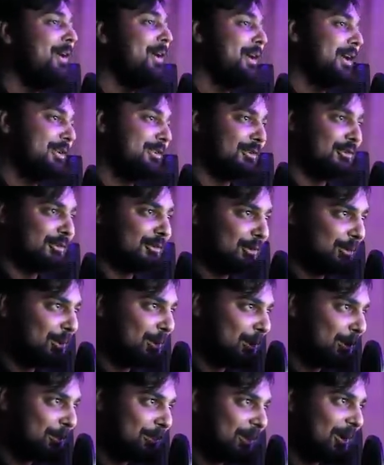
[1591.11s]
It's a
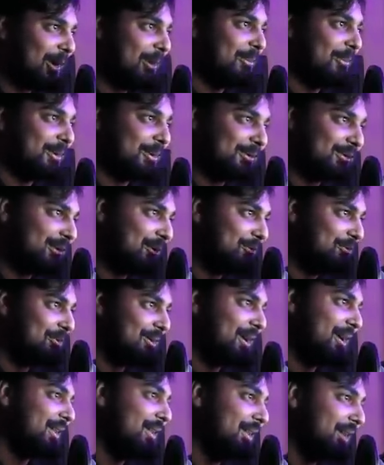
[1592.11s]
studio apartment, let's not
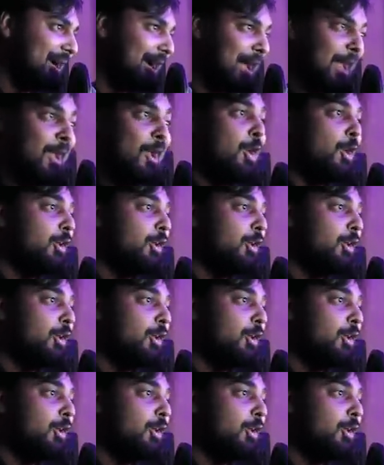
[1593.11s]
fucking lie.